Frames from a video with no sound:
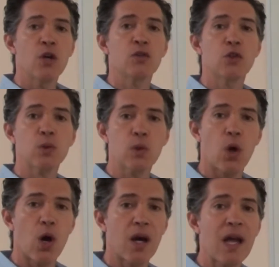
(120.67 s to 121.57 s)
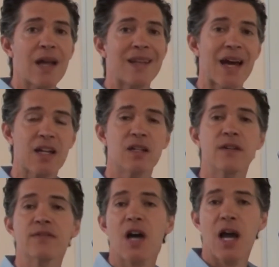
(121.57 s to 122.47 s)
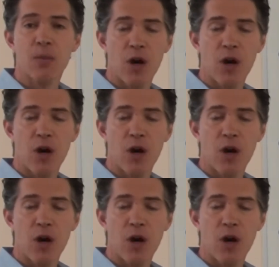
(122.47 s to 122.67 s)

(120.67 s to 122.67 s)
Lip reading: too long, not enough time